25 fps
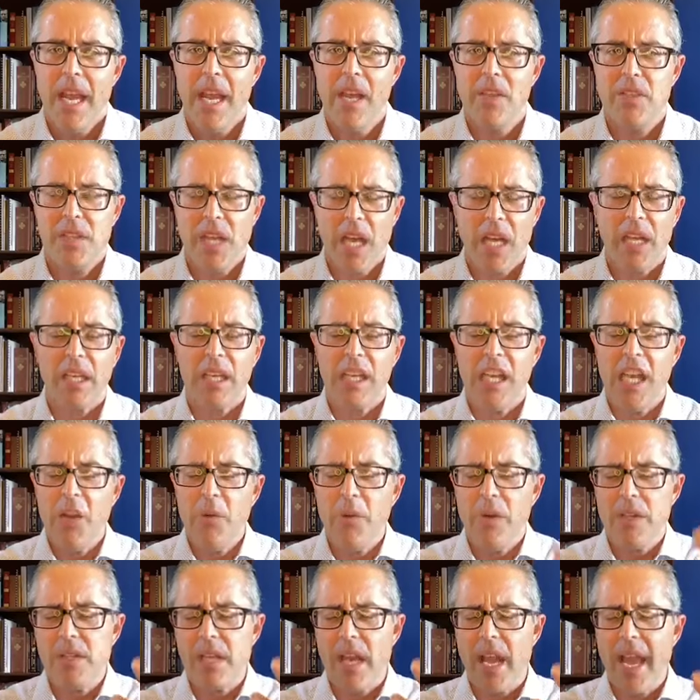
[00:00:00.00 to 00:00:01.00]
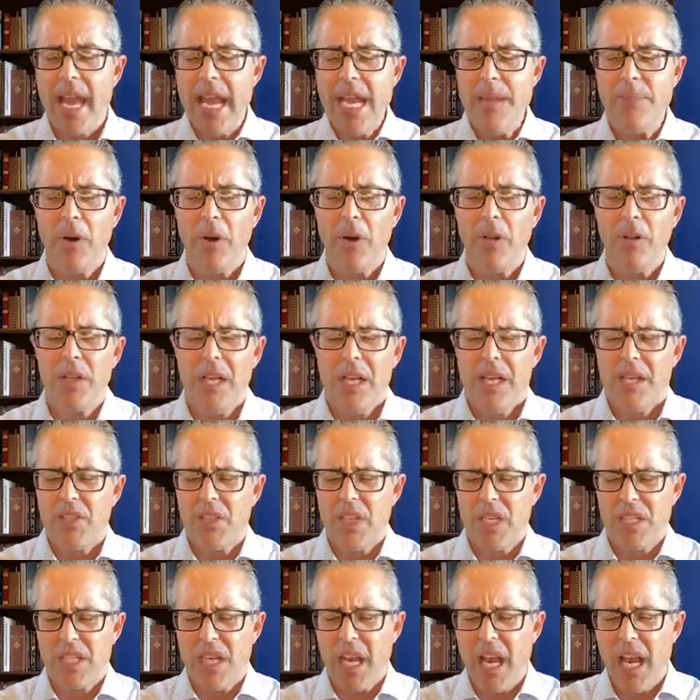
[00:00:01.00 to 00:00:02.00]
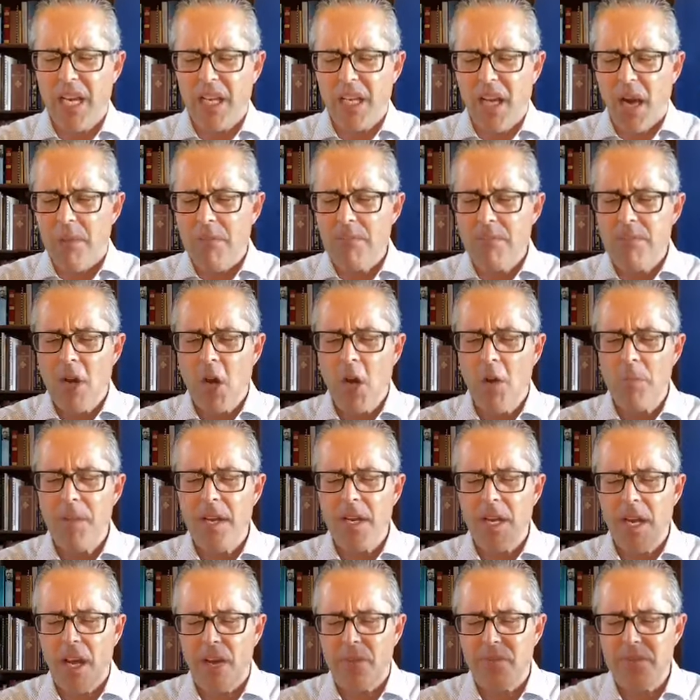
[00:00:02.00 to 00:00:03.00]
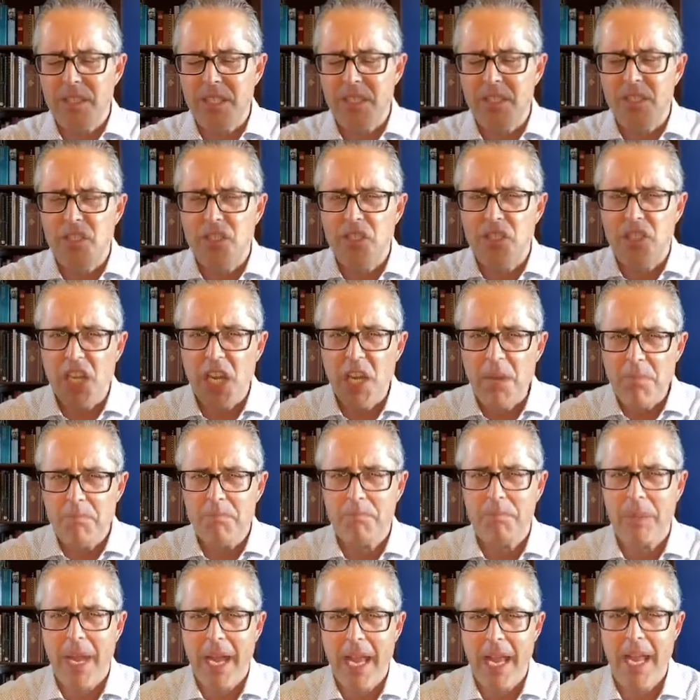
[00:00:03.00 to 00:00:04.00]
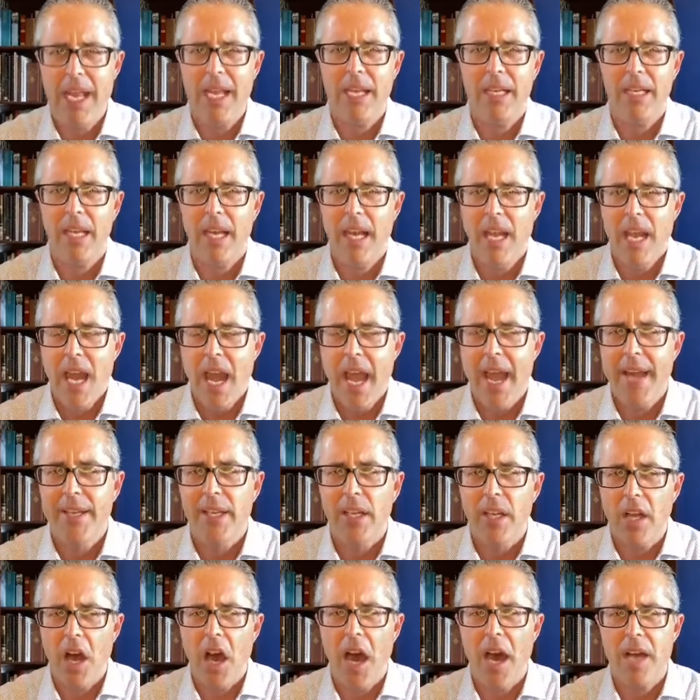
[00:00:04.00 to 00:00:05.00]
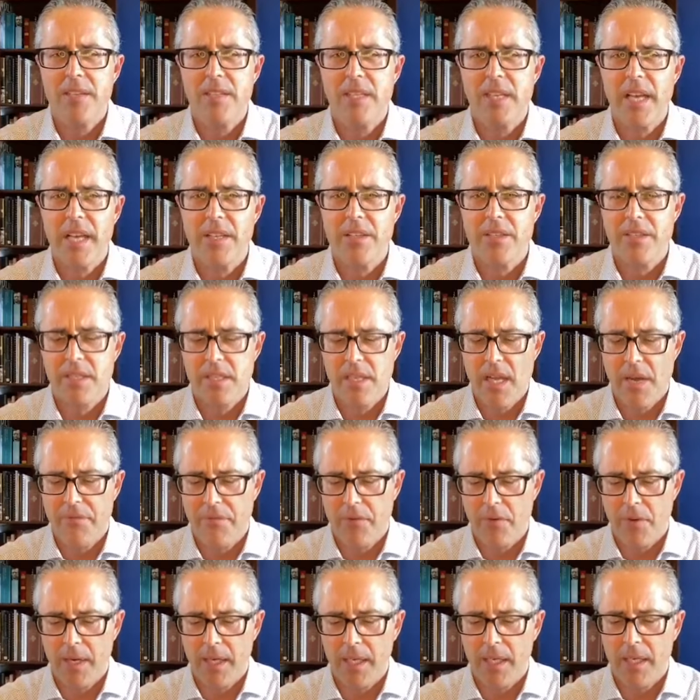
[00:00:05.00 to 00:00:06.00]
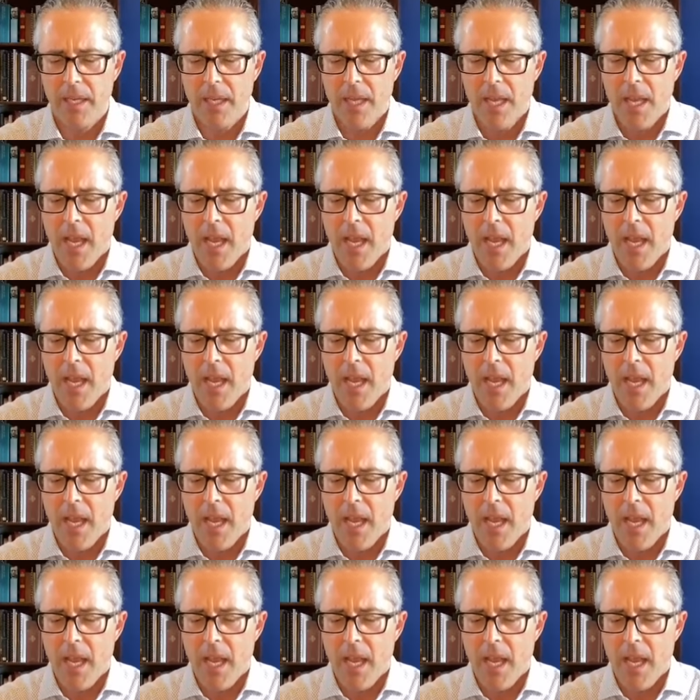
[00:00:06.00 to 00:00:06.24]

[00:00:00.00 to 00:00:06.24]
is that he was able to take a moment of deep pain and loss and suffering.